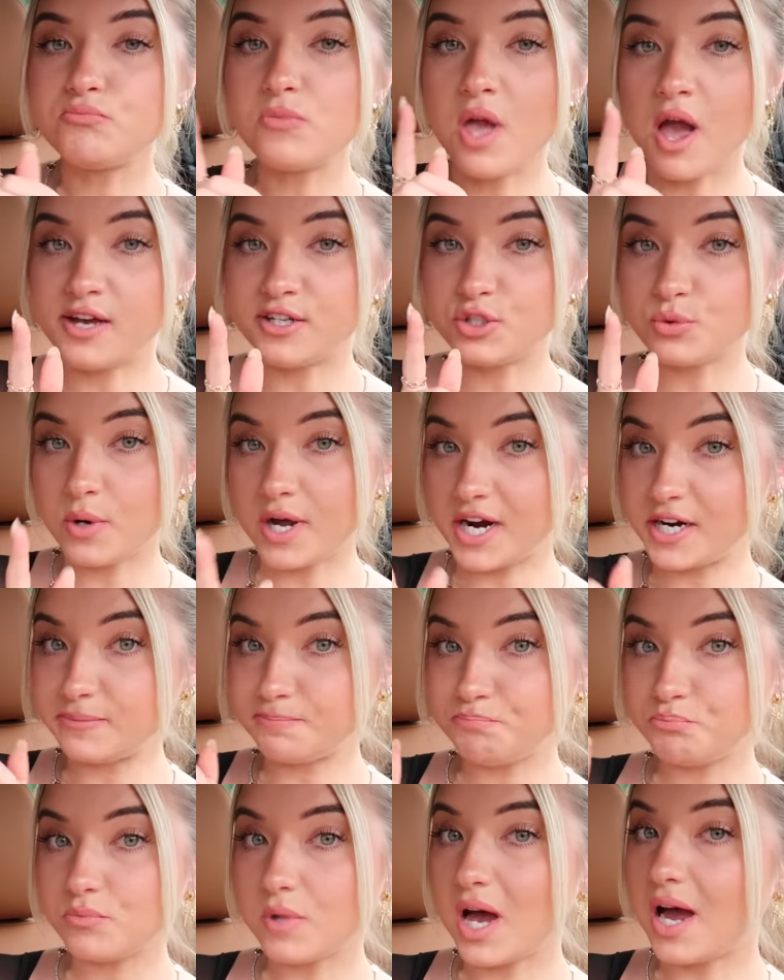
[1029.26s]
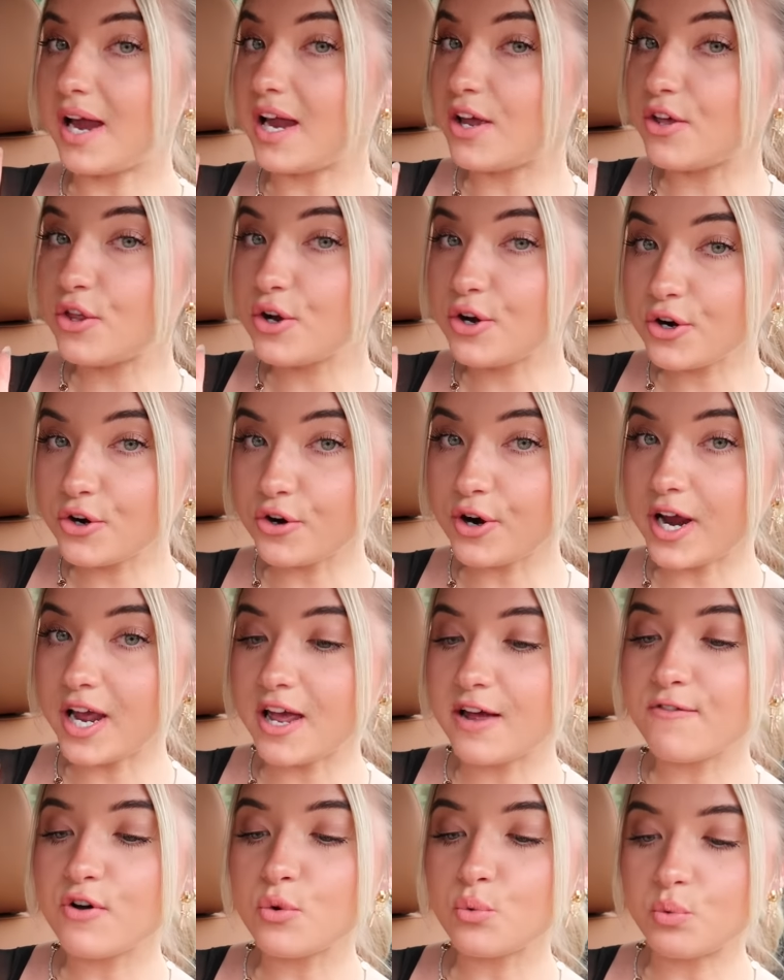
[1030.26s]
I swear, I either
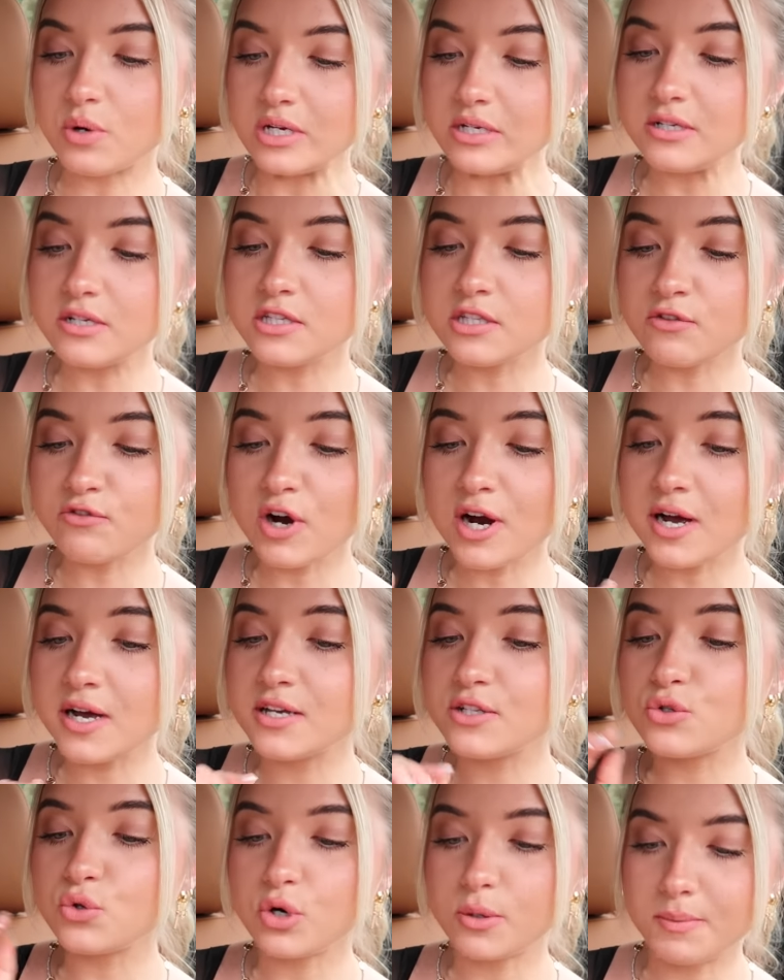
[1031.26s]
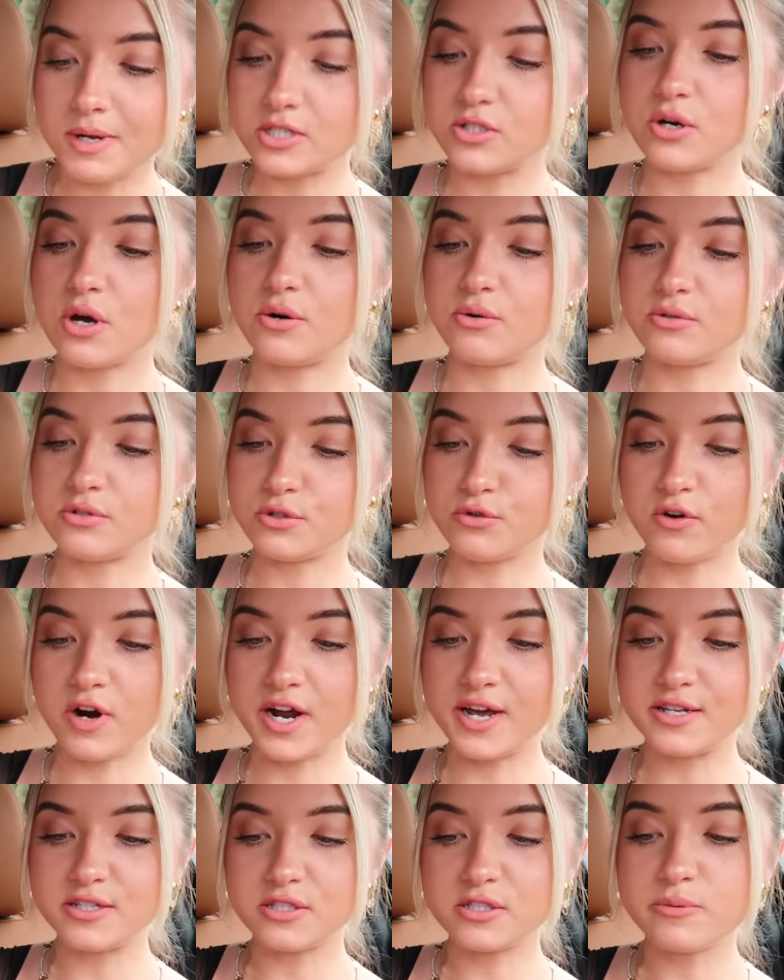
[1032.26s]
crave Wendy's fries or McDonald's
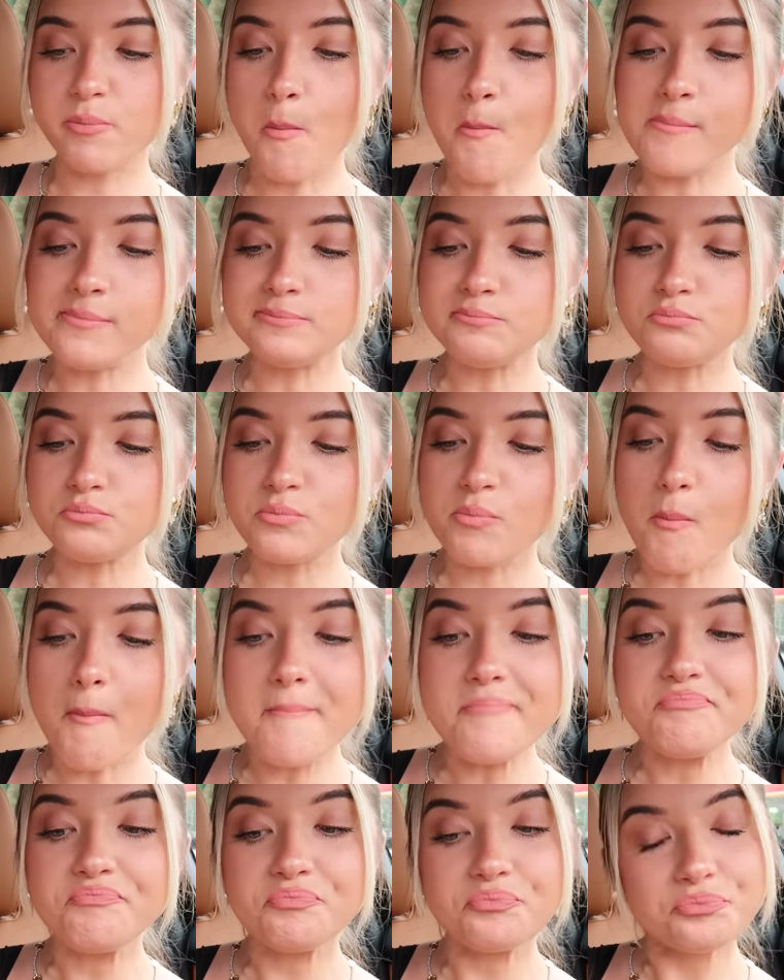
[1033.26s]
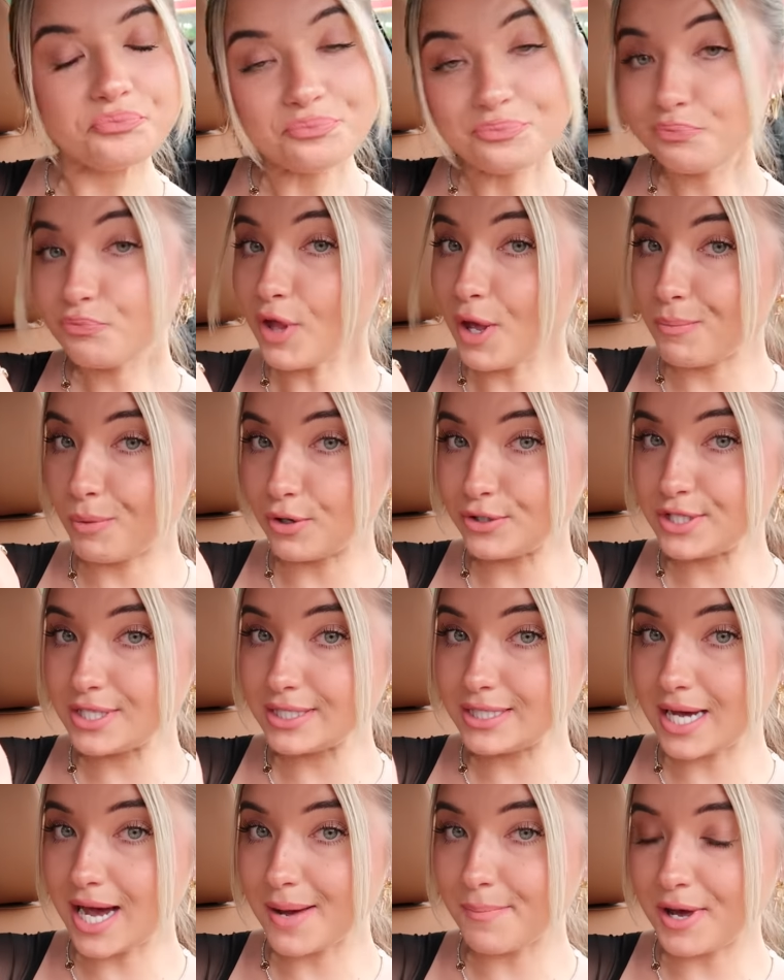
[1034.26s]
fries. Most
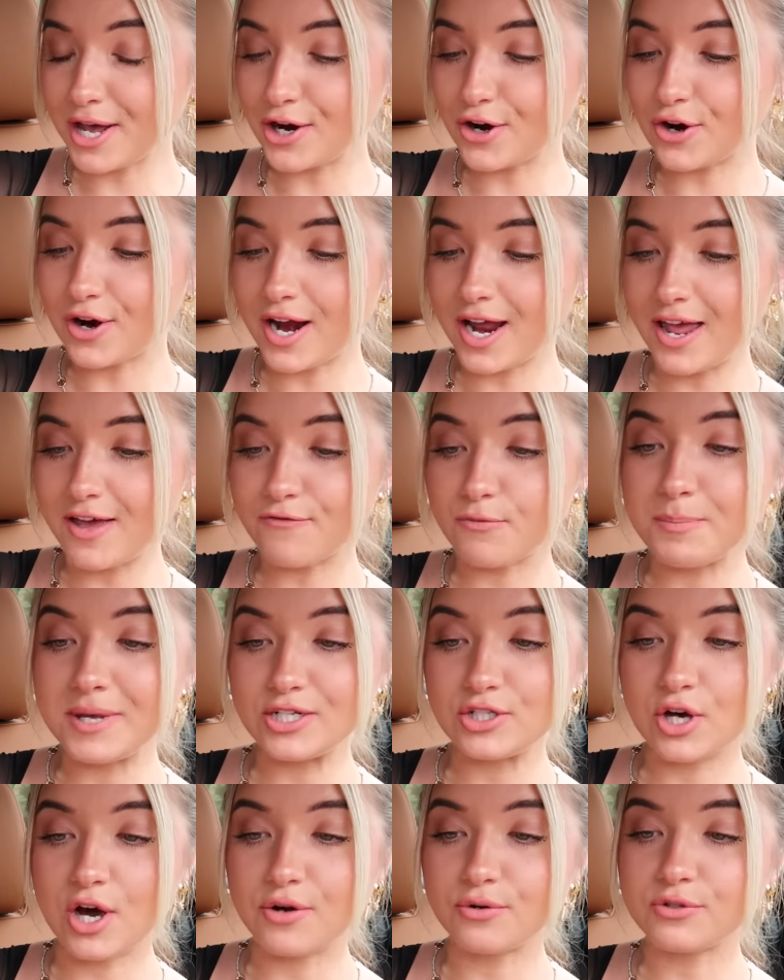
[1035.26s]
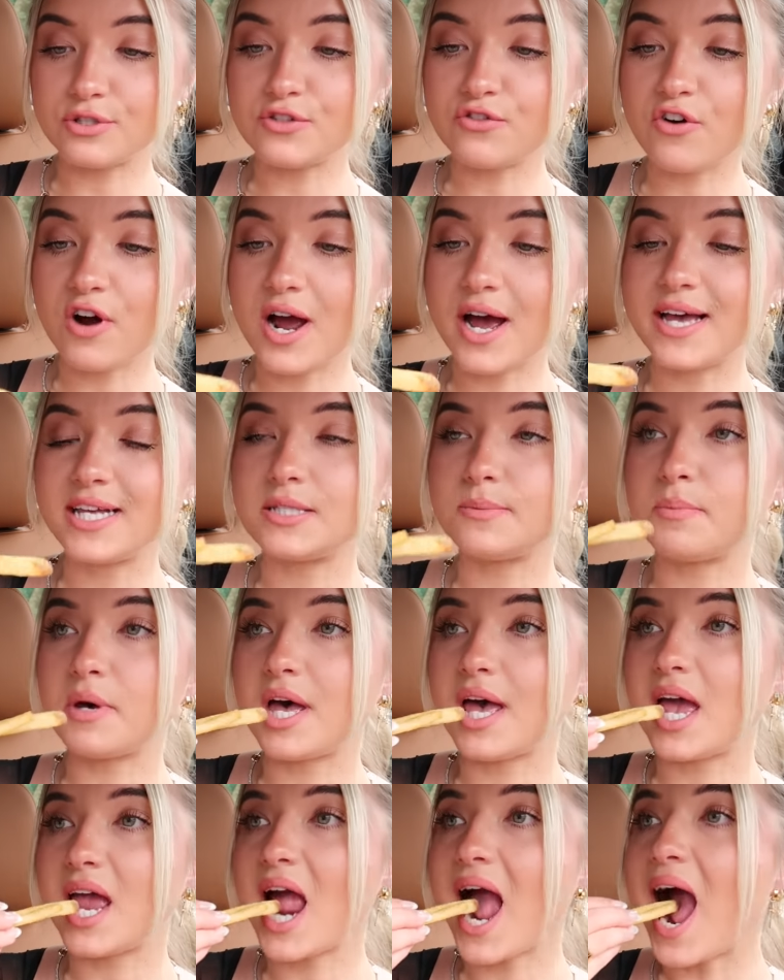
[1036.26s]
of the time I crave McDonald's fries,
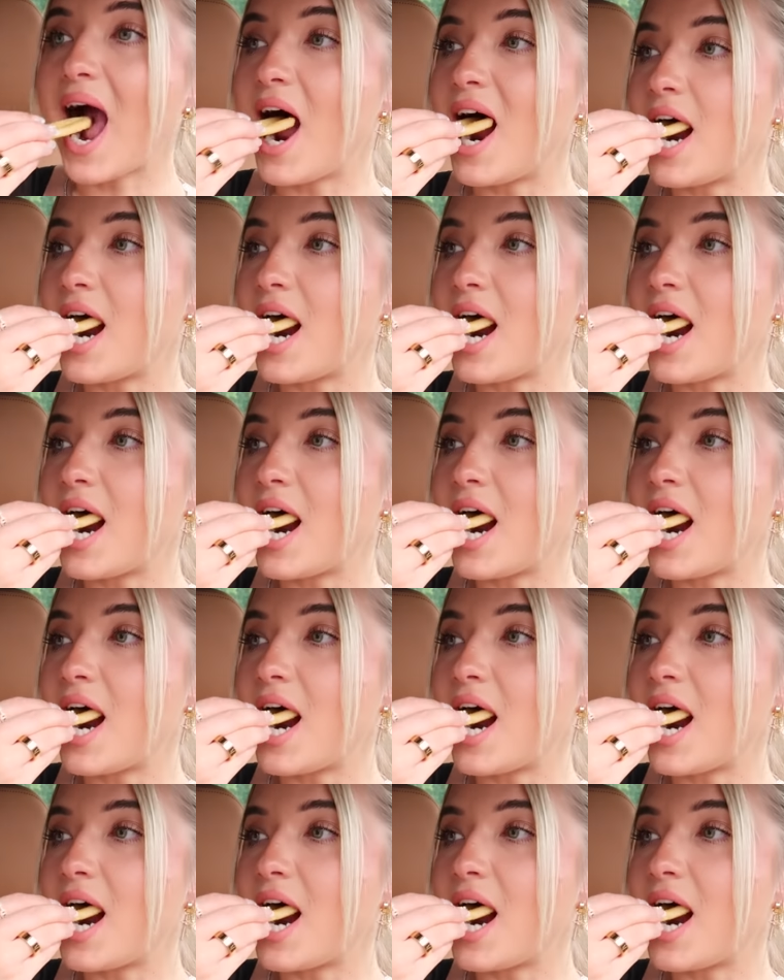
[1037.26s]
but